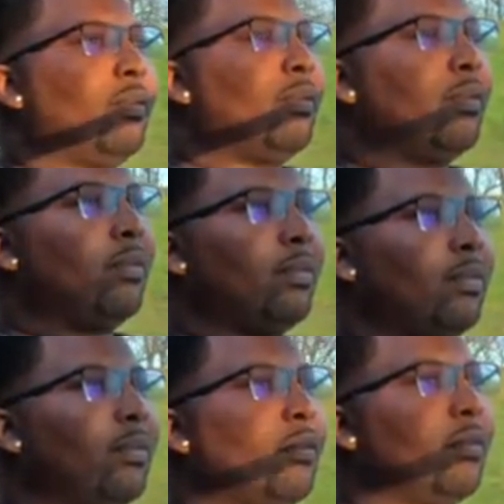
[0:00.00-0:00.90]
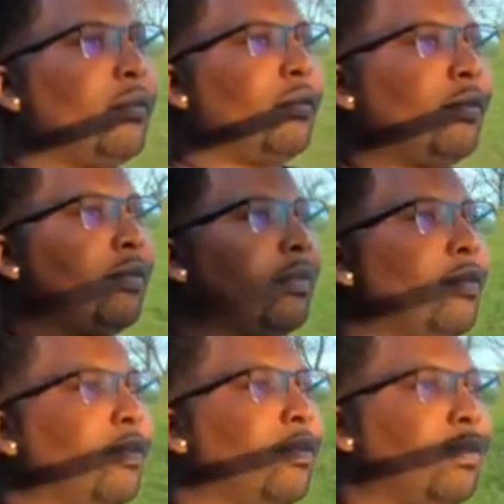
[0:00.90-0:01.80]

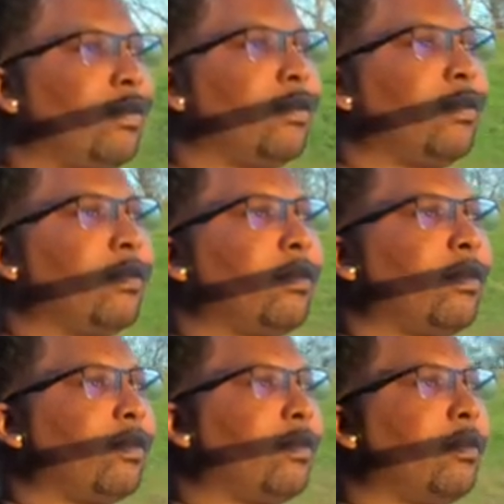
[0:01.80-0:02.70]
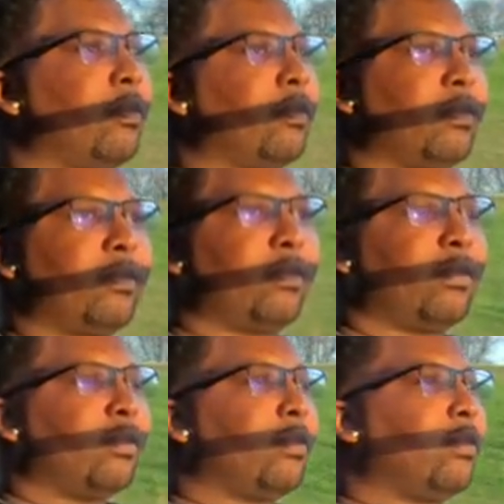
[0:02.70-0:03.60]

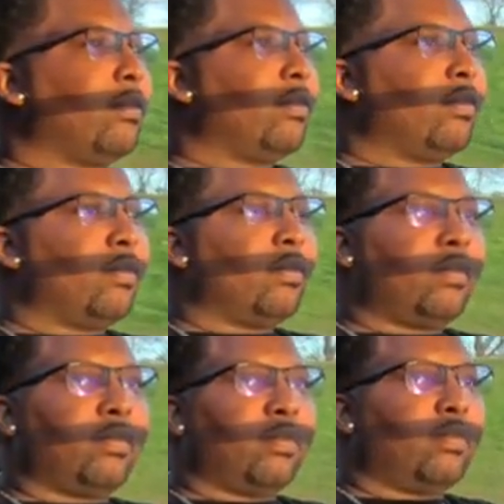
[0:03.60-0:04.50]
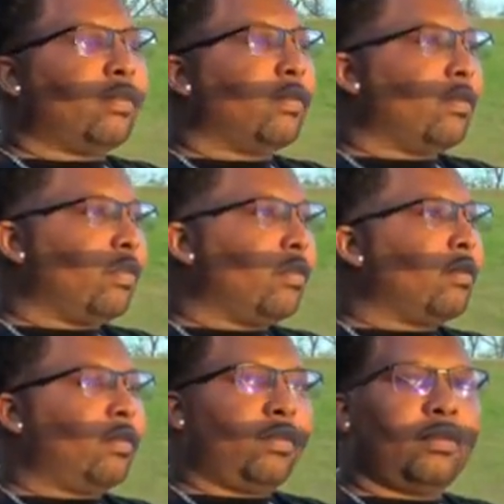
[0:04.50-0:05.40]

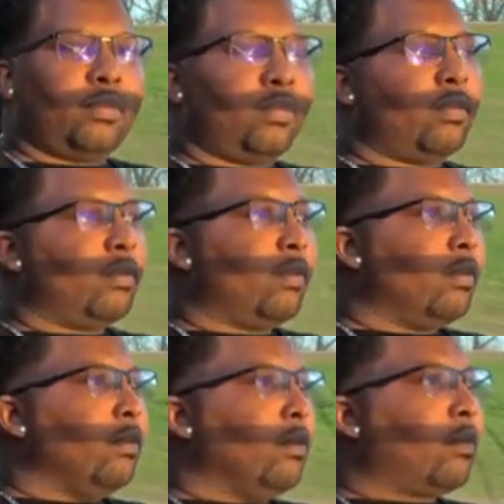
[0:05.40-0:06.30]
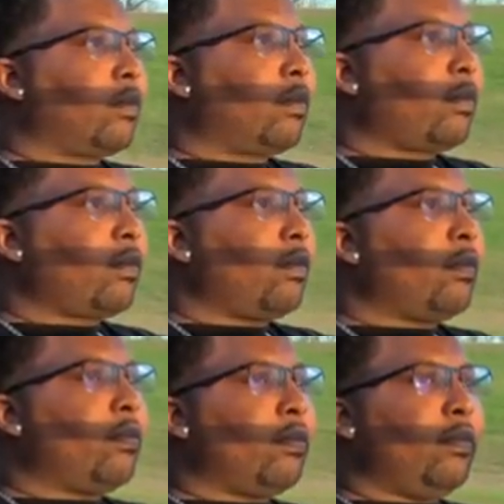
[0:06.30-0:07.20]
This person isn't speaking.